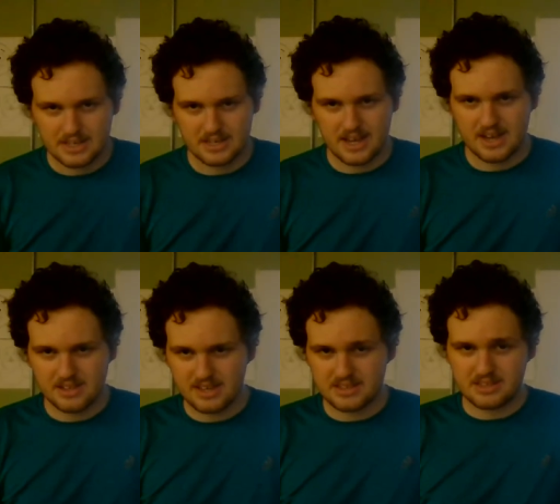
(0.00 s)

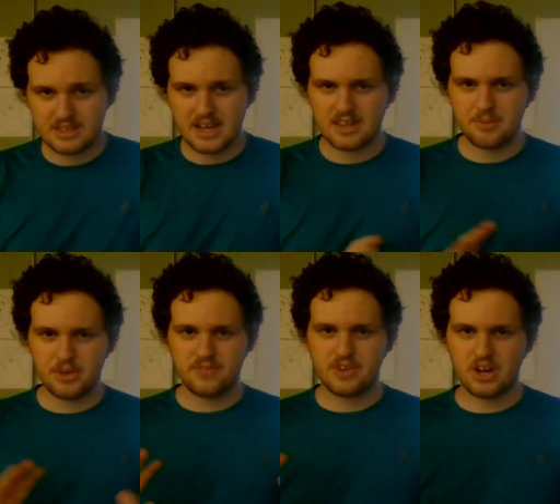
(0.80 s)
Now that
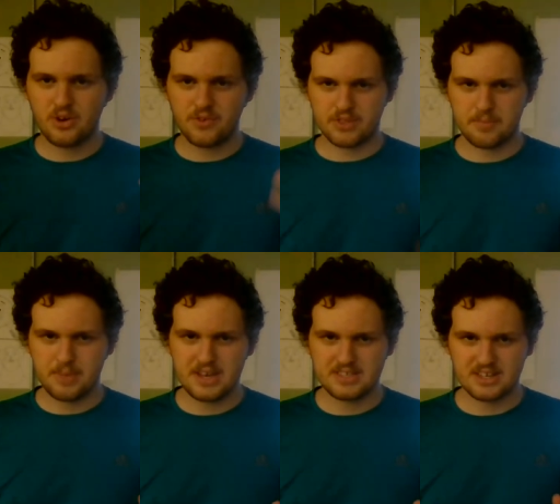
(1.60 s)
we've gone over the
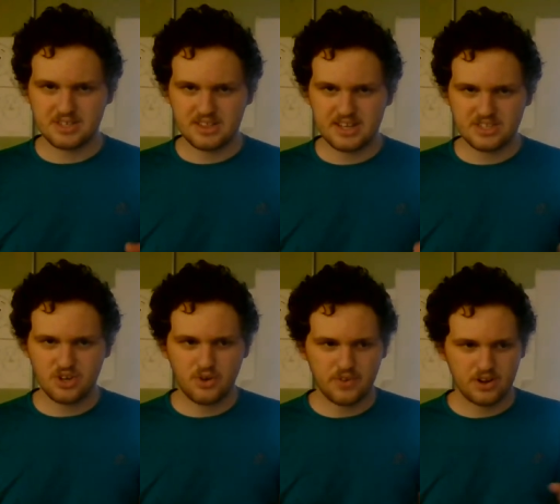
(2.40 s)
basics, let's
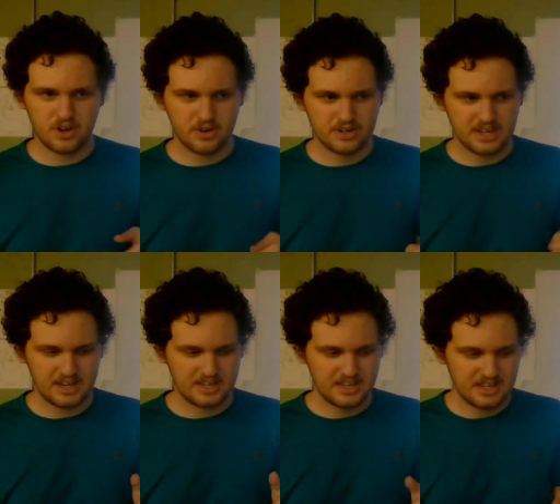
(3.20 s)
go over
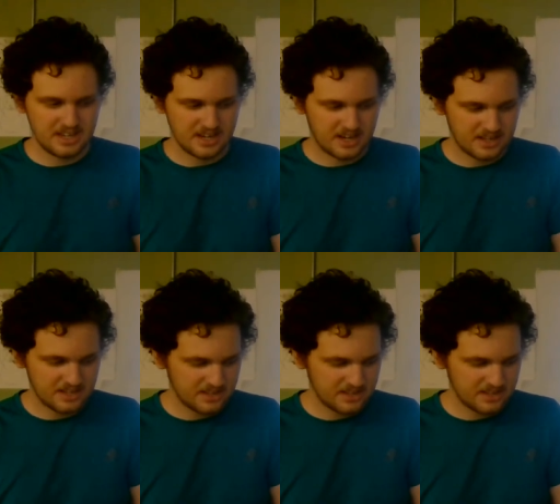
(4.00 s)
Hurricane Ida.